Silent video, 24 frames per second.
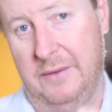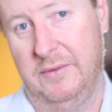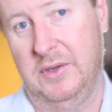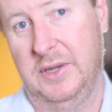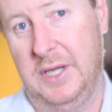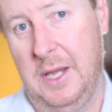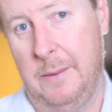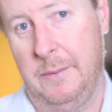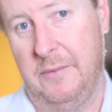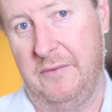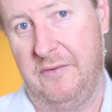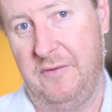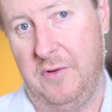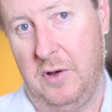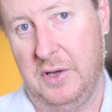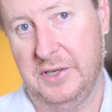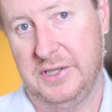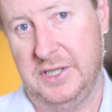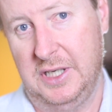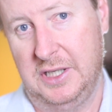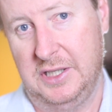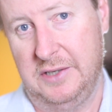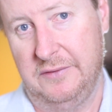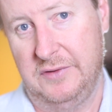them a
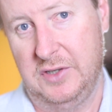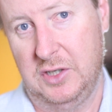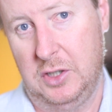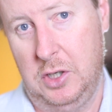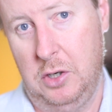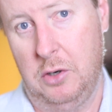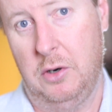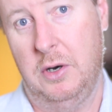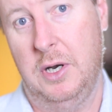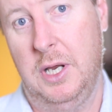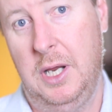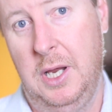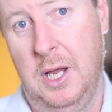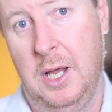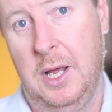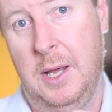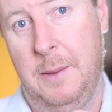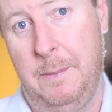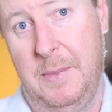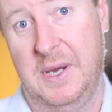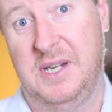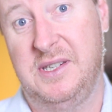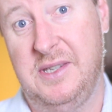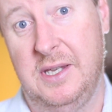false sense of security,
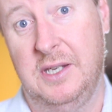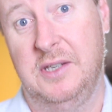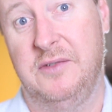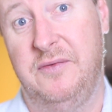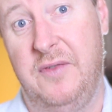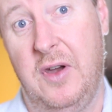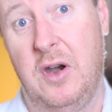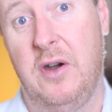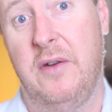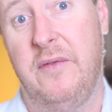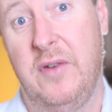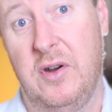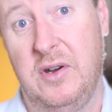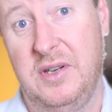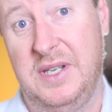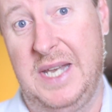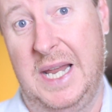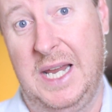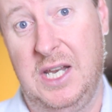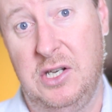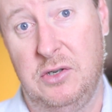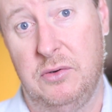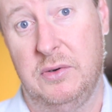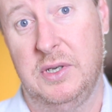makes things very, very
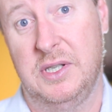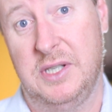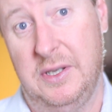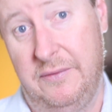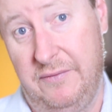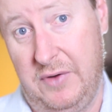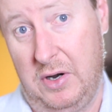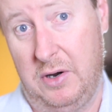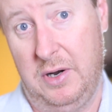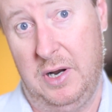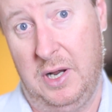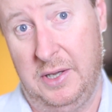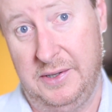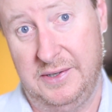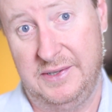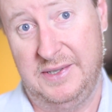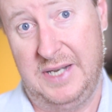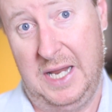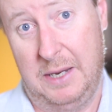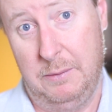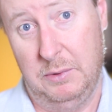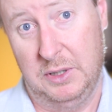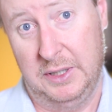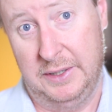dangerous and very
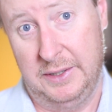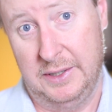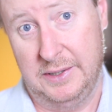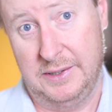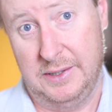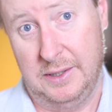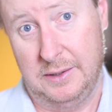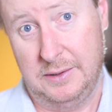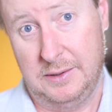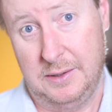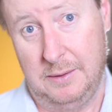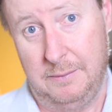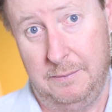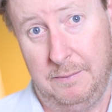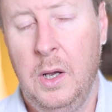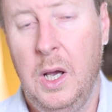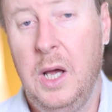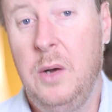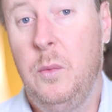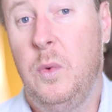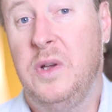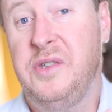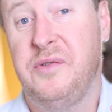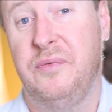unstable in the system.
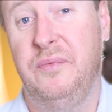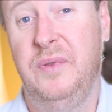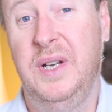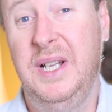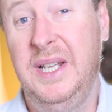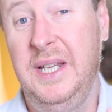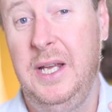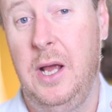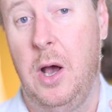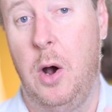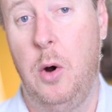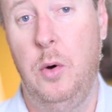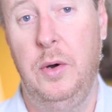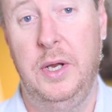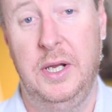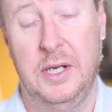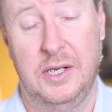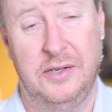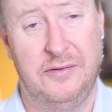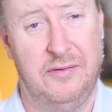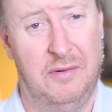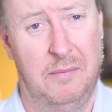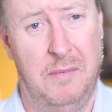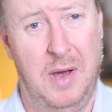And what's really
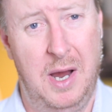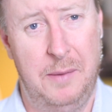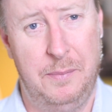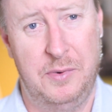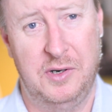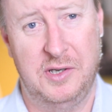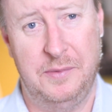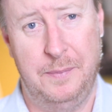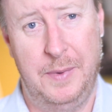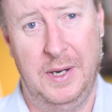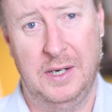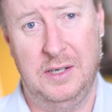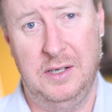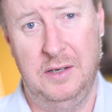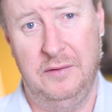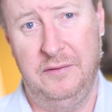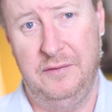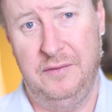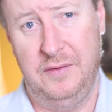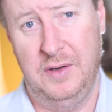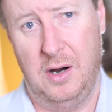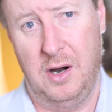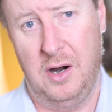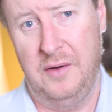odious from my
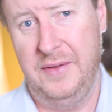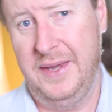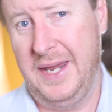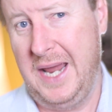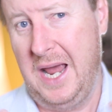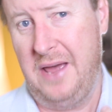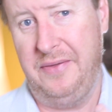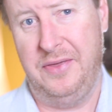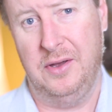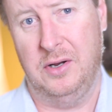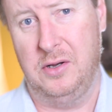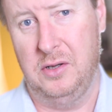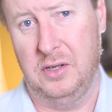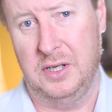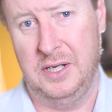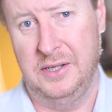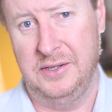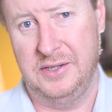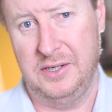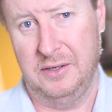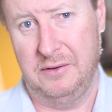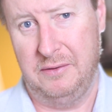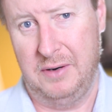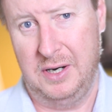perspective are the ethical
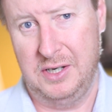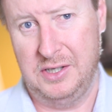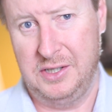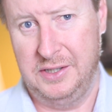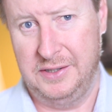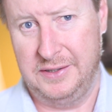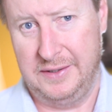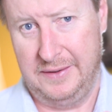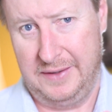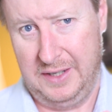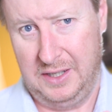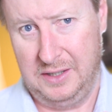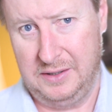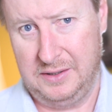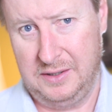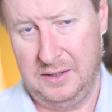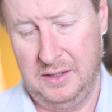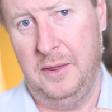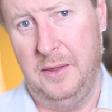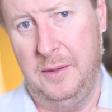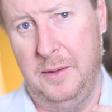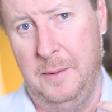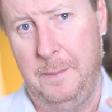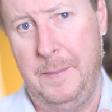considerations of
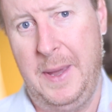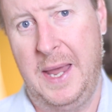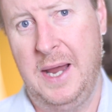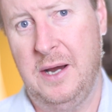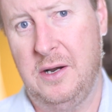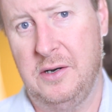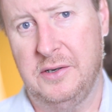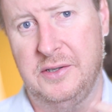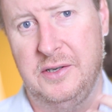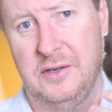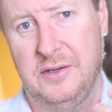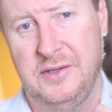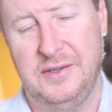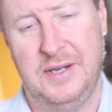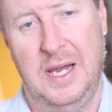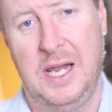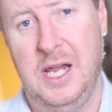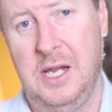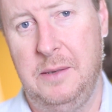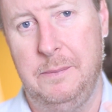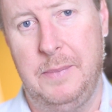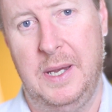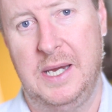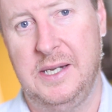this. The bankers are
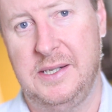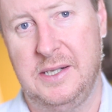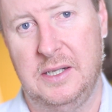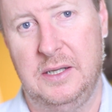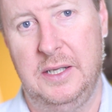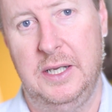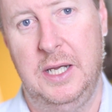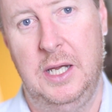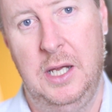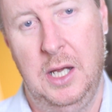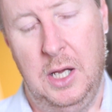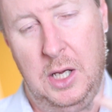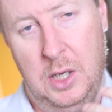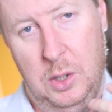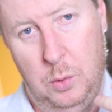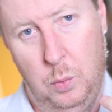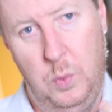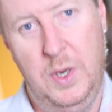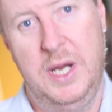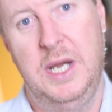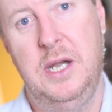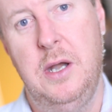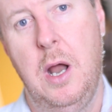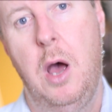saying basically,
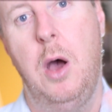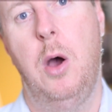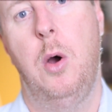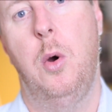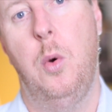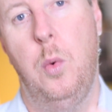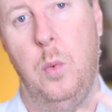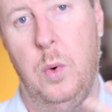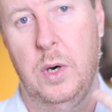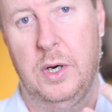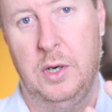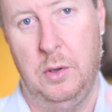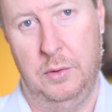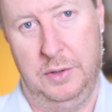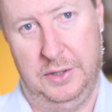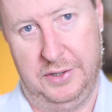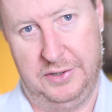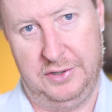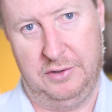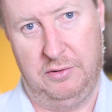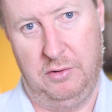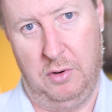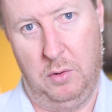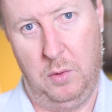we know we're going to
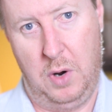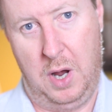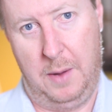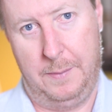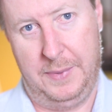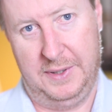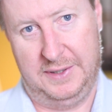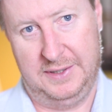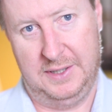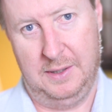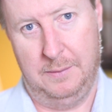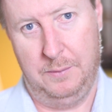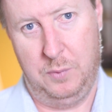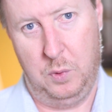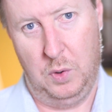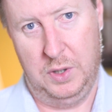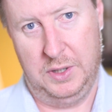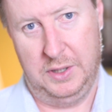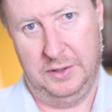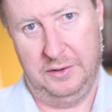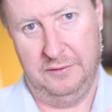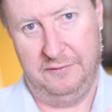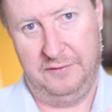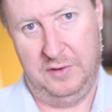screw up at some
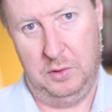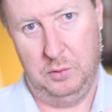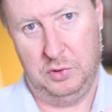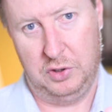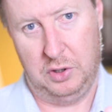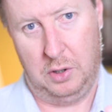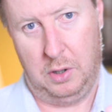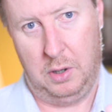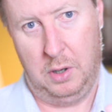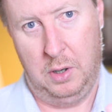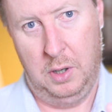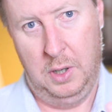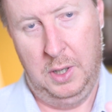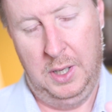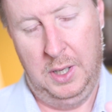point in the future,